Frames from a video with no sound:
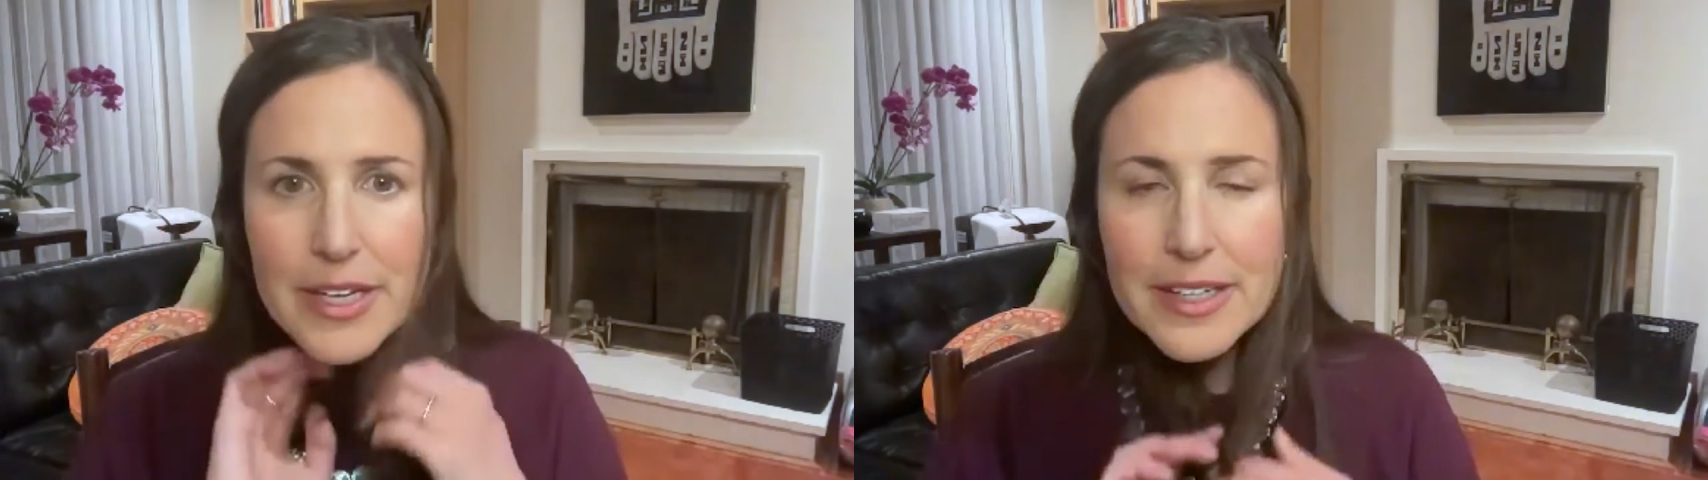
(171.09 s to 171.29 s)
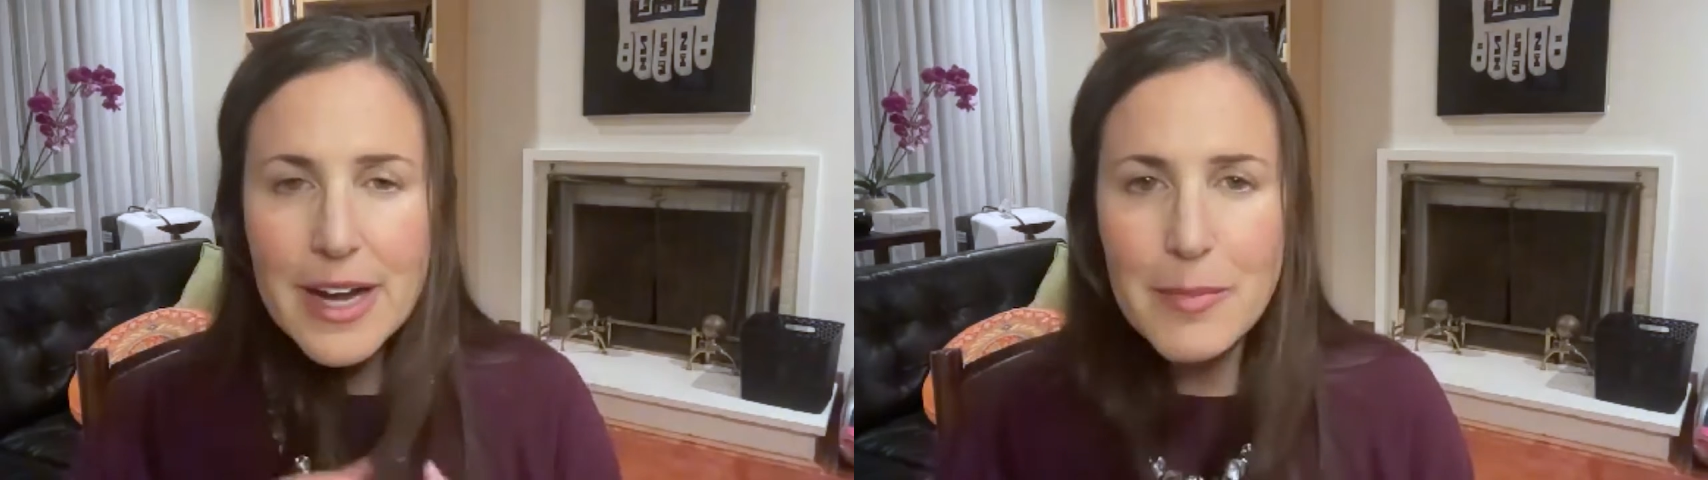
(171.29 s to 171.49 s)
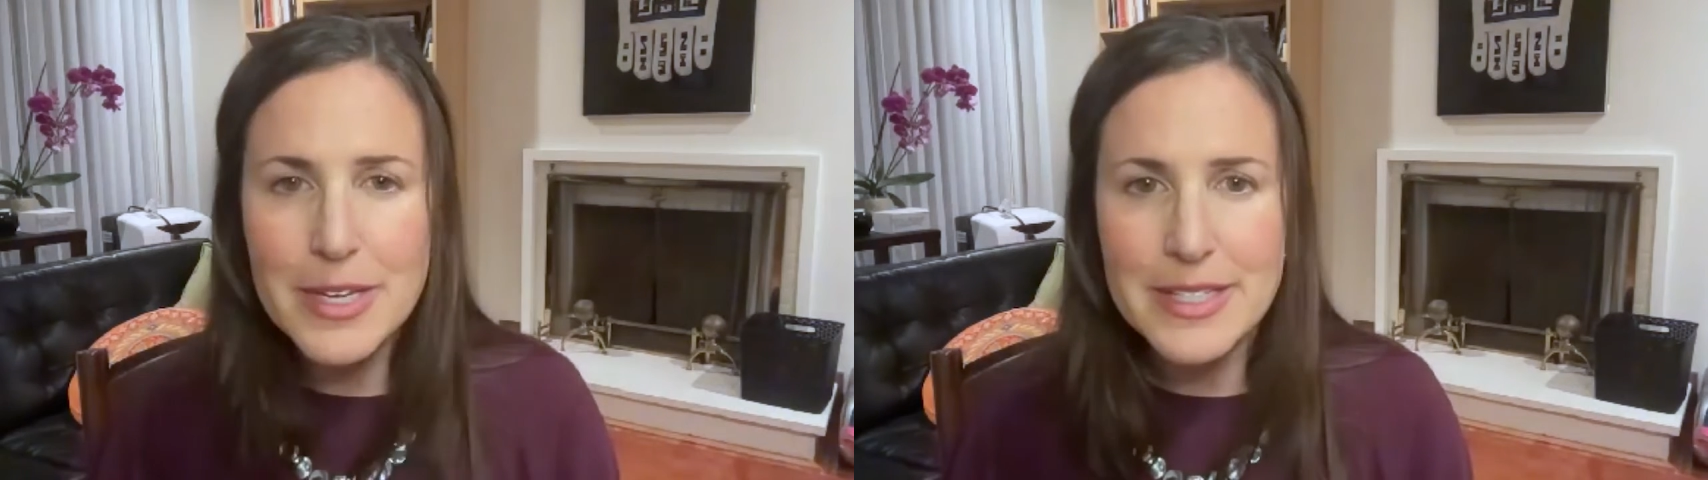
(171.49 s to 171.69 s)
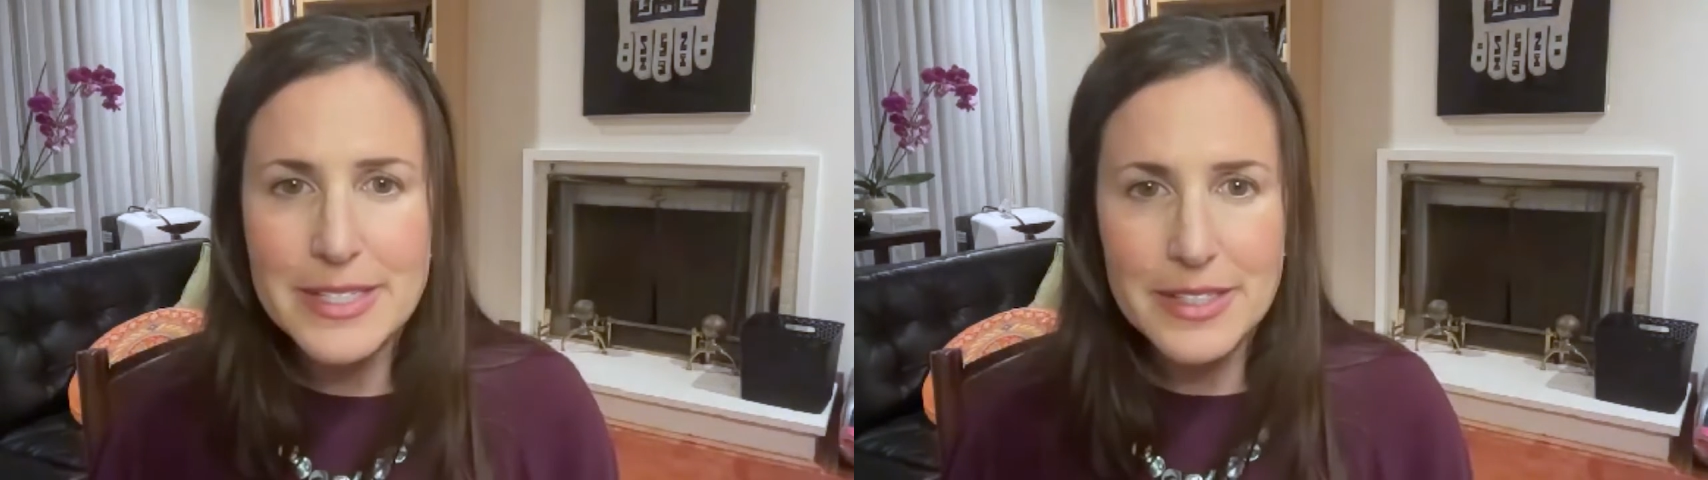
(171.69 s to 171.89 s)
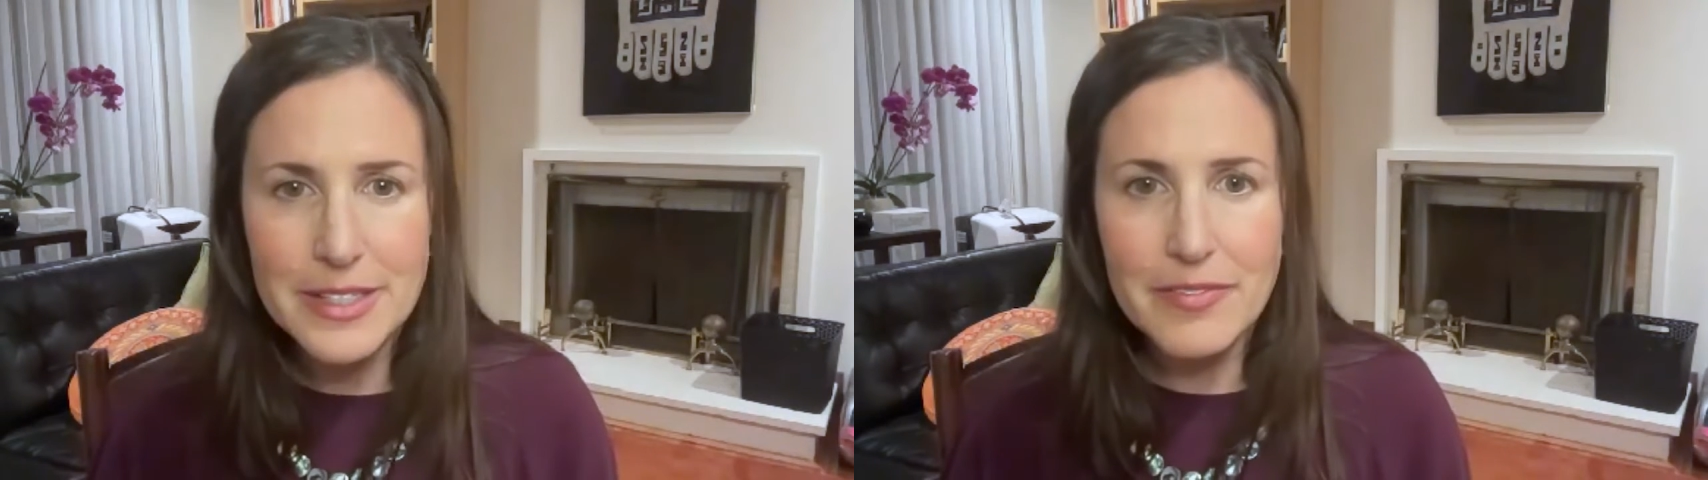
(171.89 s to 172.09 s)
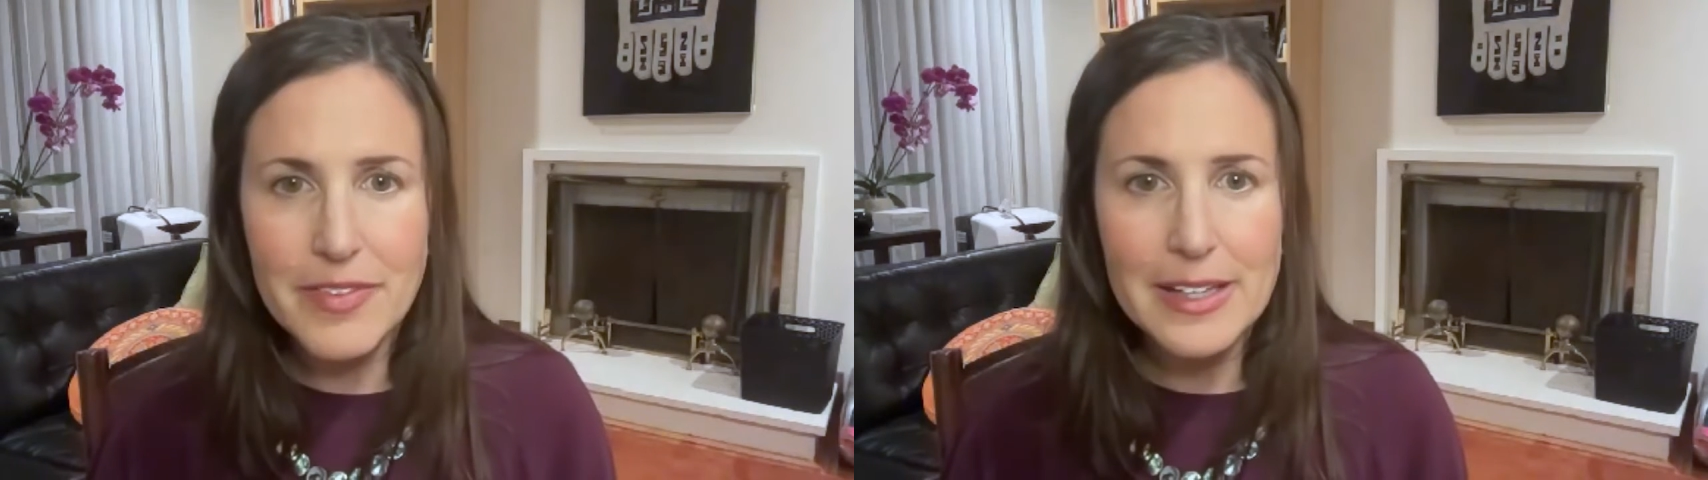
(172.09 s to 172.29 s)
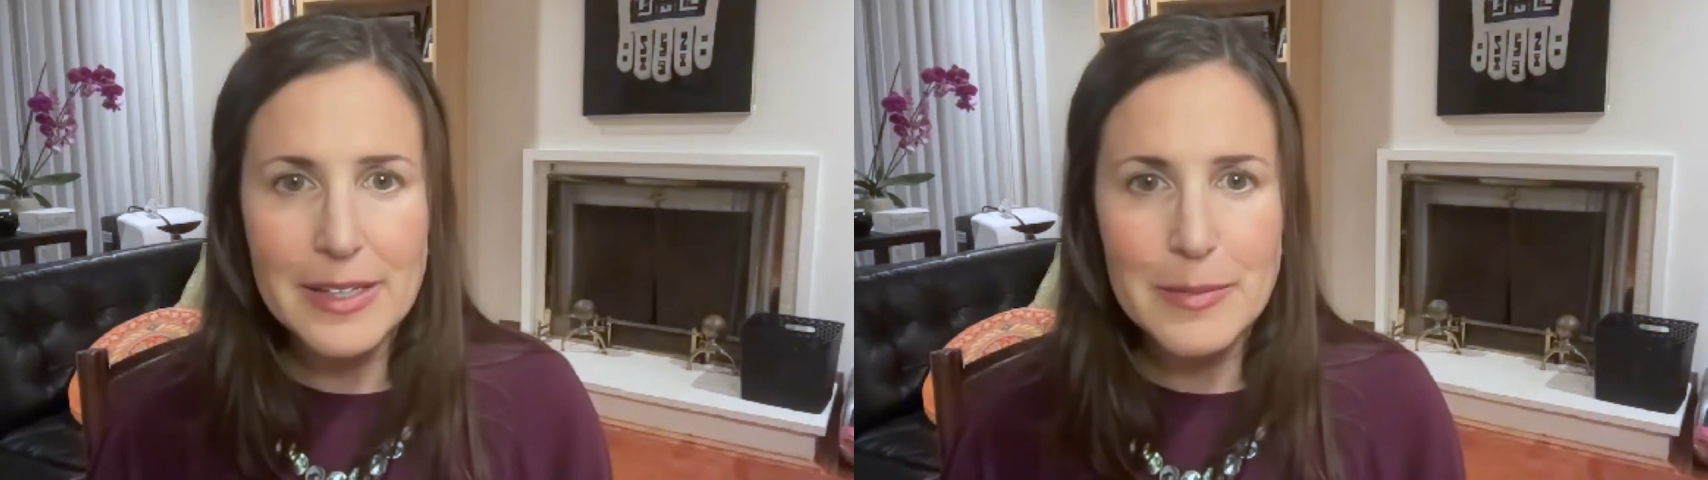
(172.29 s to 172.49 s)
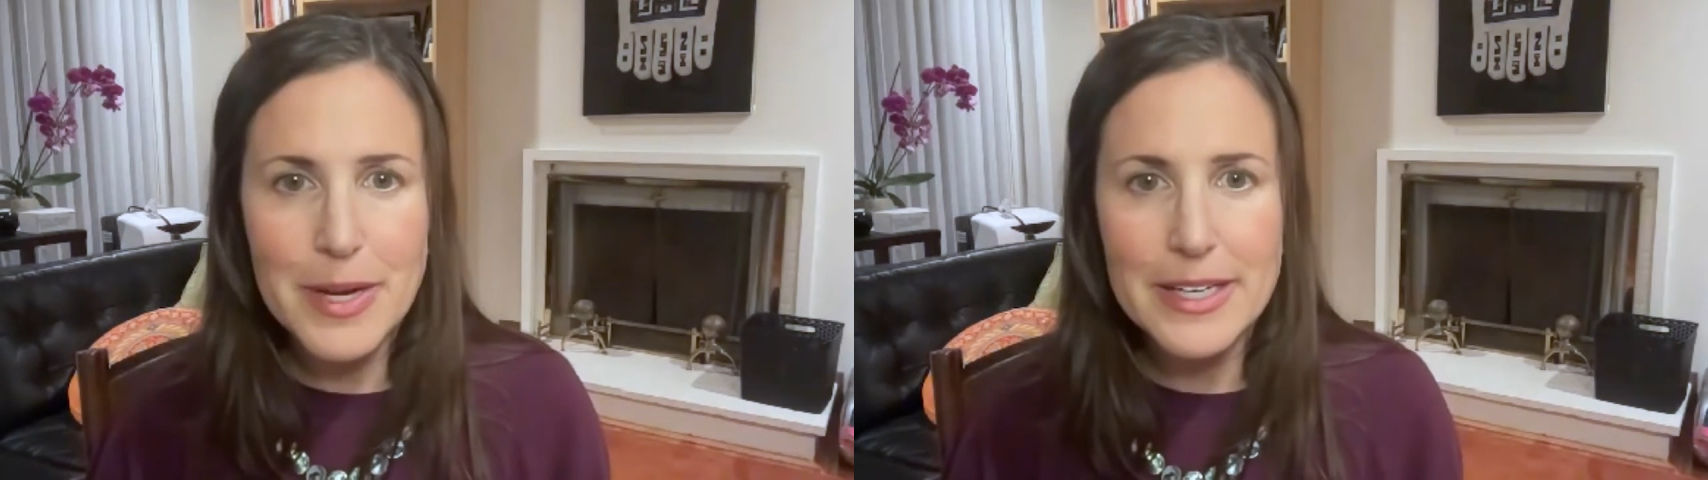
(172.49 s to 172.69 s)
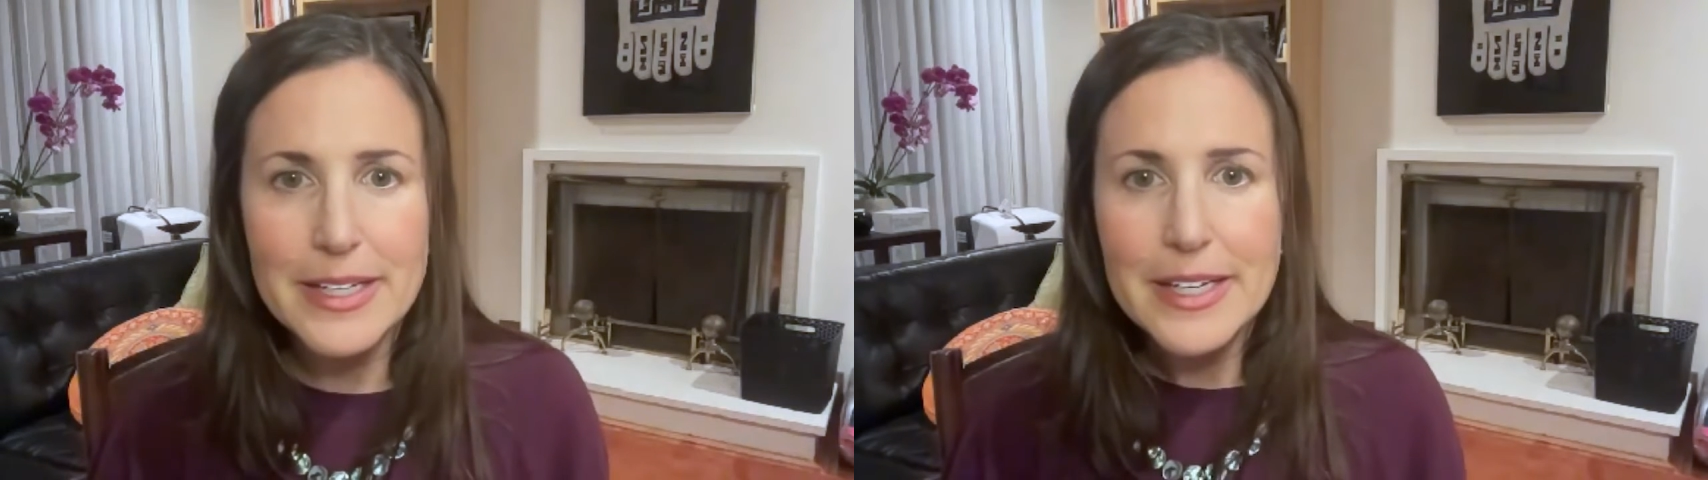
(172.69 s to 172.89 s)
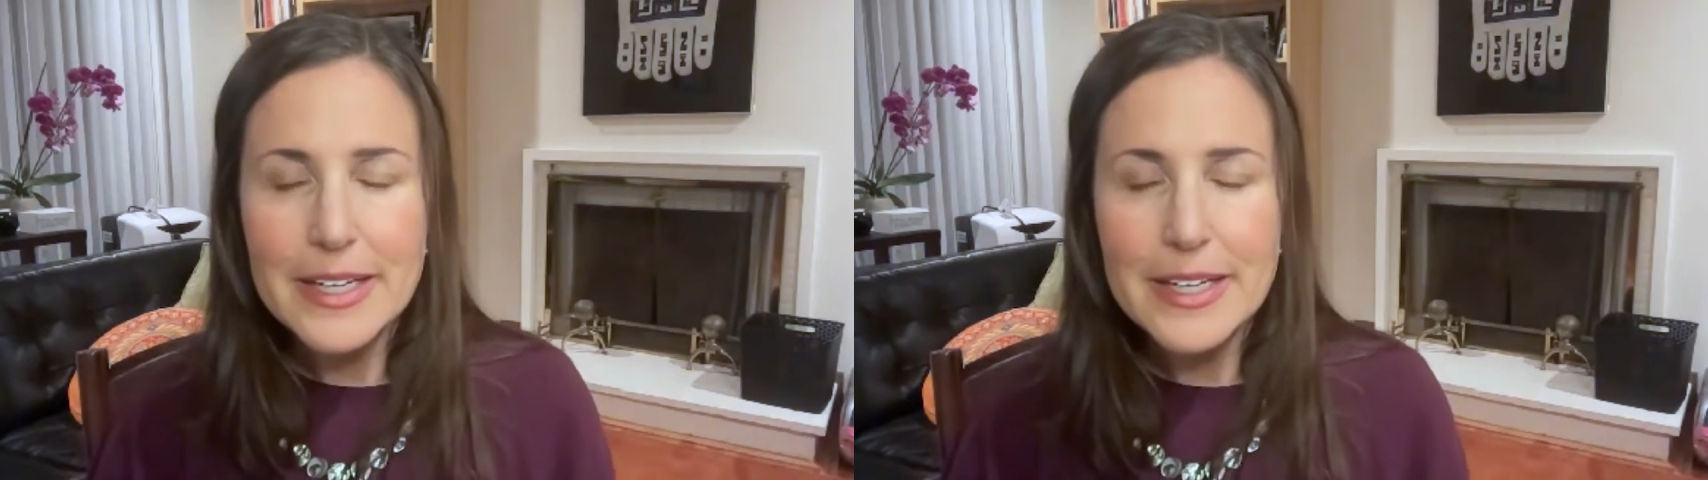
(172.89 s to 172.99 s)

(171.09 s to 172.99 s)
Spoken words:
uncommon in Silicon Valley, but